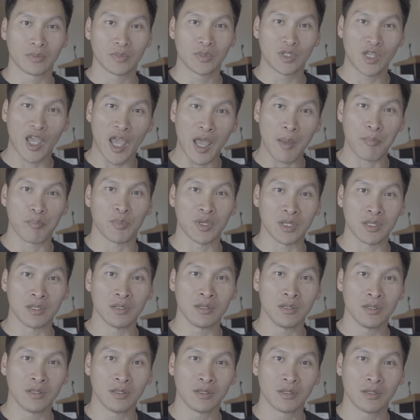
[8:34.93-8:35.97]
kept
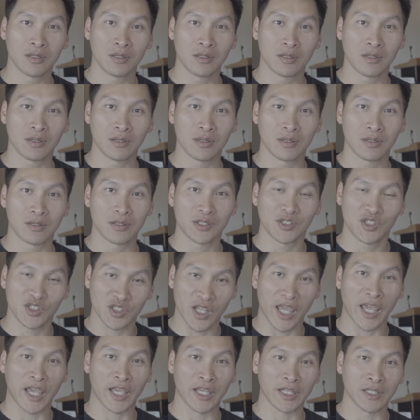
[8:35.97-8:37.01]
me
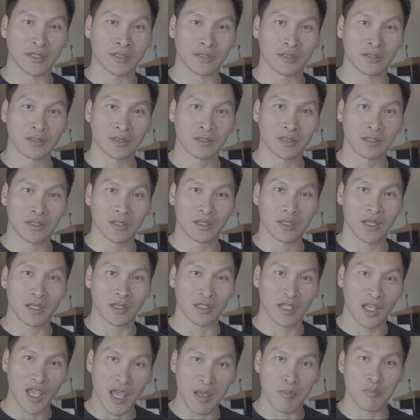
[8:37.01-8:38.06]
sane
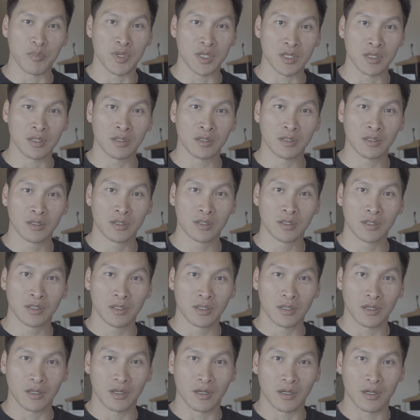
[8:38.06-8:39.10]
and kept me
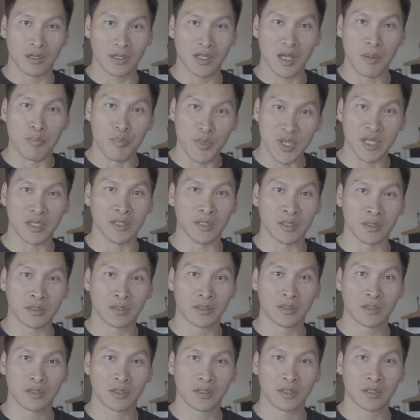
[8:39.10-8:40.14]
committed
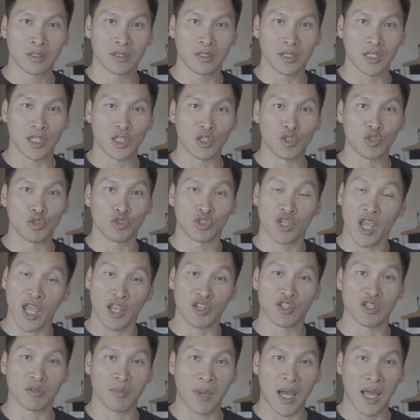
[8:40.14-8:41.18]
into
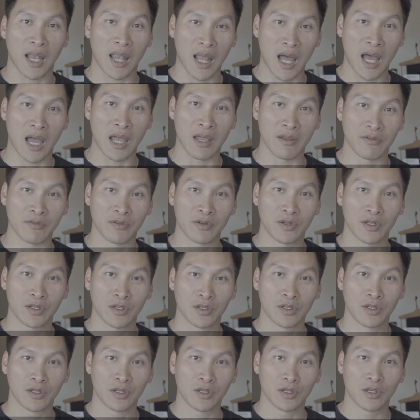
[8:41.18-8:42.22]
changing my life
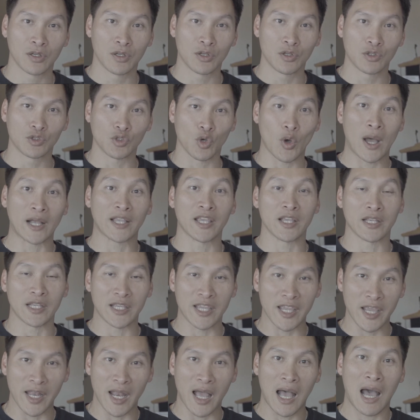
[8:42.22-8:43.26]
so I can
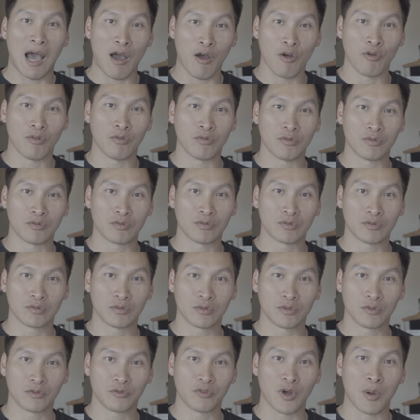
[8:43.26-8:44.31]
get out
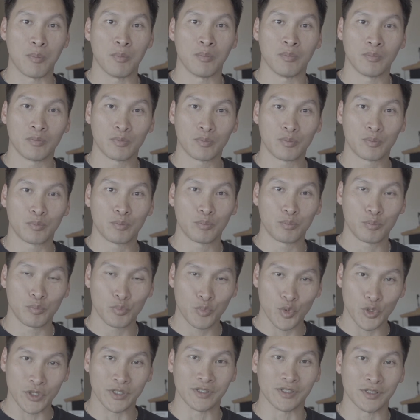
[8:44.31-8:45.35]
from
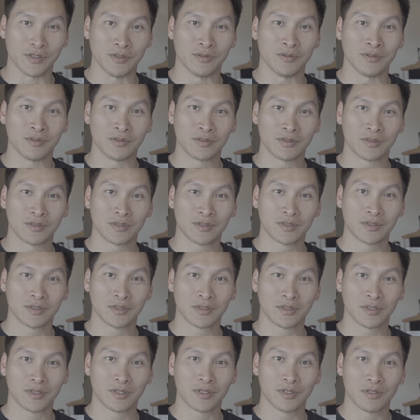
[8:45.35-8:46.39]
prison
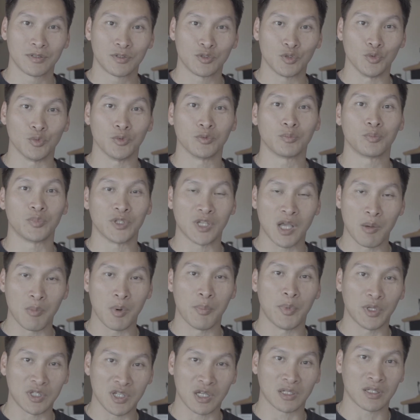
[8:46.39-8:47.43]
to become a
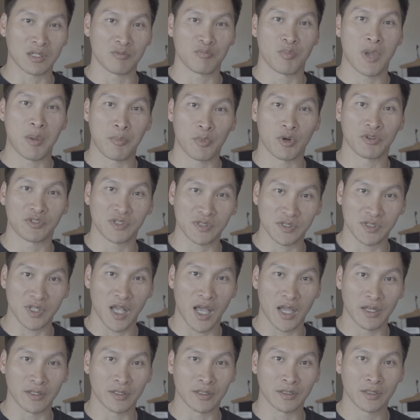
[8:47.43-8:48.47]
productive member of
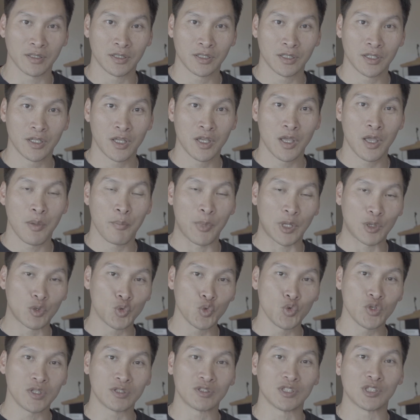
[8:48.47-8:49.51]
society. But
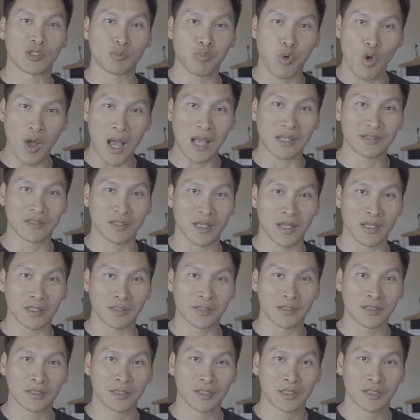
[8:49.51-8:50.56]
during this
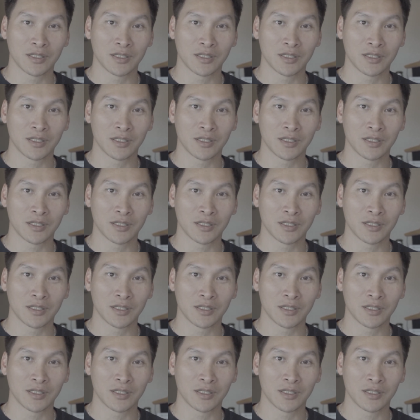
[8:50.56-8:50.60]
process,